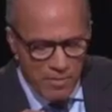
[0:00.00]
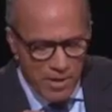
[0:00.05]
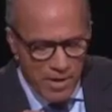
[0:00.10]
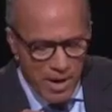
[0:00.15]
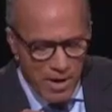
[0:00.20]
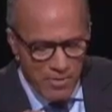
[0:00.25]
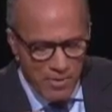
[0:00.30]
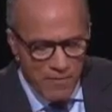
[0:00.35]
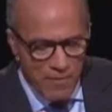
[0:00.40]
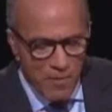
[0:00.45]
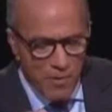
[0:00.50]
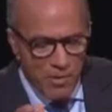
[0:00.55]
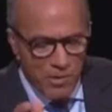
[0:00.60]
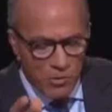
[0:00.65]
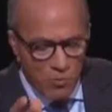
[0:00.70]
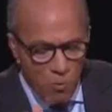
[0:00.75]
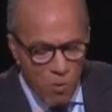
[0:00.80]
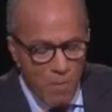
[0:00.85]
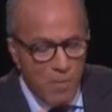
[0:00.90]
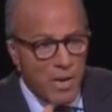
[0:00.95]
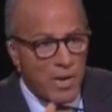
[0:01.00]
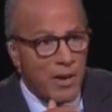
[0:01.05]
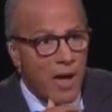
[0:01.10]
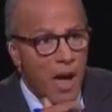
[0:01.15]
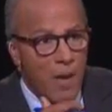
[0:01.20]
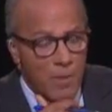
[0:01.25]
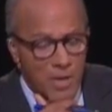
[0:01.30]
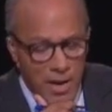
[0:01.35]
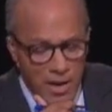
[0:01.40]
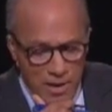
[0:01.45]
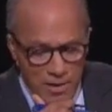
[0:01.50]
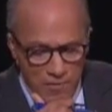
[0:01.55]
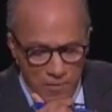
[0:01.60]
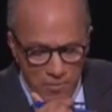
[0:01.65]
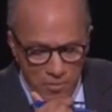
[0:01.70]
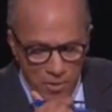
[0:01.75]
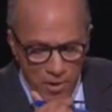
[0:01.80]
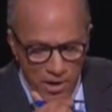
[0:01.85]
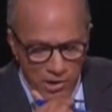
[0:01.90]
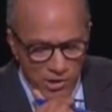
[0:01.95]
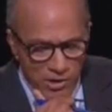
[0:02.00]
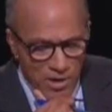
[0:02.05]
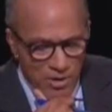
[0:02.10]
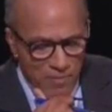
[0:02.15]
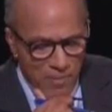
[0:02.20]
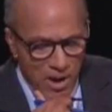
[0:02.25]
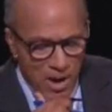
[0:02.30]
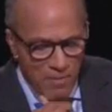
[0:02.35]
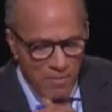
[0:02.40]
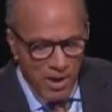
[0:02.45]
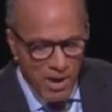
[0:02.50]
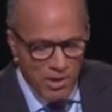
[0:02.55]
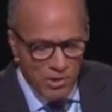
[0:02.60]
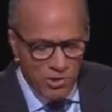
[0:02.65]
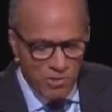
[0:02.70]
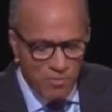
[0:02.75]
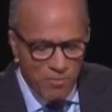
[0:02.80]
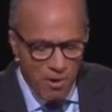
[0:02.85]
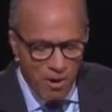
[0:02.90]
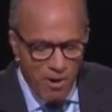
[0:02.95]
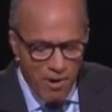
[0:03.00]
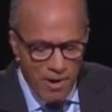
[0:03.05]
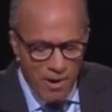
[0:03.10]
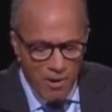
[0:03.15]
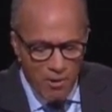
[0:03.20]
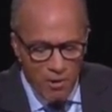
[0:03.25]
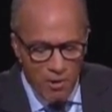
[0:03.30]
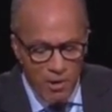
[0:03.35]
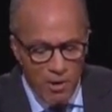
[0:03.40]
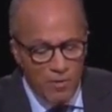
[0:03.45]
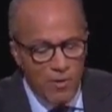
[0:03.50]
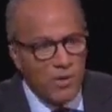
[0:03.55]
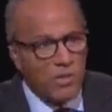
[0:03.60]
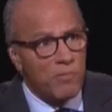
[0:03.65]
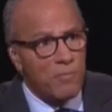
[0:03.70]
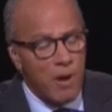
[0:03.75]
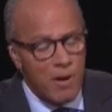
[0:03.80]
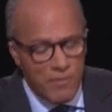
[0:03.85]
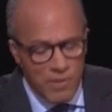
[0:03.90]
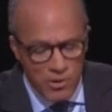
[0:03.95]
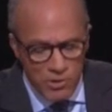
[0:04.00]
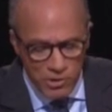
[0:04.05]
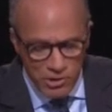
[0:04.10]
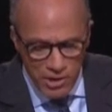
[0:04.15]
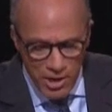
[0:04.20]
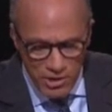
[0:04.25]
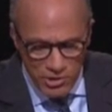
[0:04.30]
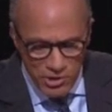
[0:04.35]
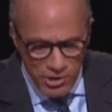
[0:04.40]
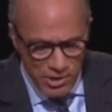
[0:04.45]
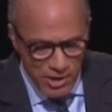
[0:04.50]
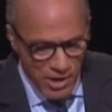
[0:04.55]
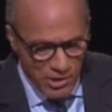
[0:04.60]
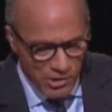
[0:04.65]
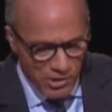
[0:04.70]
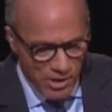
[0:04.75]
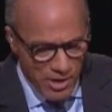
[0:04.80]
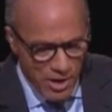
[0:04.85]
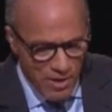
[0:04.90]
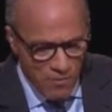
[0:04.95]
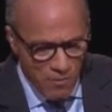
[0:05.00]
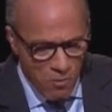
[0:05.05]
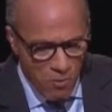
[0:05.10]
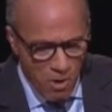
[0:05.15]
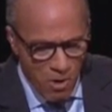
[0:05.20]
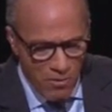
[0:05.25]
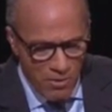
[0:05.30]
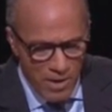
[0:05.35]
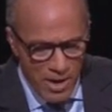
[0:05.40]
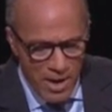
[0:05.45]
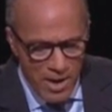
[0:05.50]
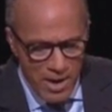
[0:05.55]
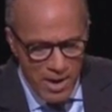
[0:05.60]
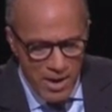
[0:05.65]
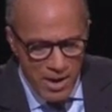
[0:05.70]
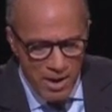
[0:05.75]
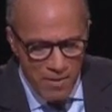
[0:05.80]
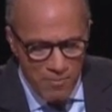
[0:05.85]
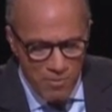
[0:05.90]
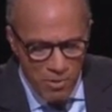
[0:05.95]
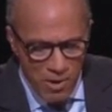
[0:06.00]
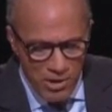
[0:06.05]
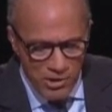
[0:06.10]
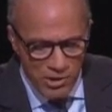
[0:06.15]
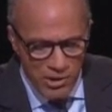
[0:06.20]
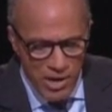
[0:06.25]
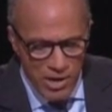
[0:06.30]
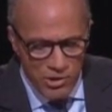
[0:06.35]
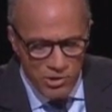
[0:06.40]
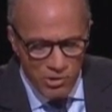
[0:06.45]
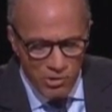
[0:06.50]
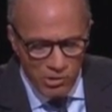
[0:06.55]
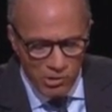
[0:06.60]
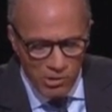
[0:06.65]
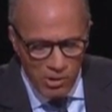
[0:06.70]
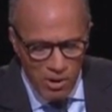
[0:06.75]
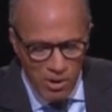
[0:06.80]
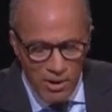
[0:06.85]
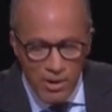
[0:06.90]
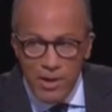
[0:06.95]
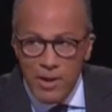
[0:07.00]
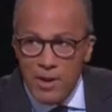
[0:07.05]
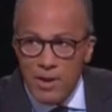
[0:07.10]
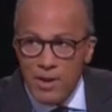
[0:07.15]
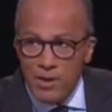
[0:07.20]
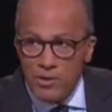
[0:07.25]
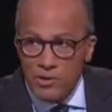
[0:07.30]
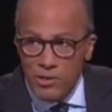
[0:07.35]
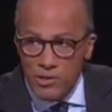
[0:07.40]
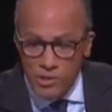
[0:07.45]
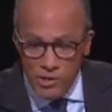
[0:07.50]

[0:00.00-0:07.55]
became the first woman nominated for president by a major party. Earlier this month, you said she doesn't have, quote, a presidential look. She's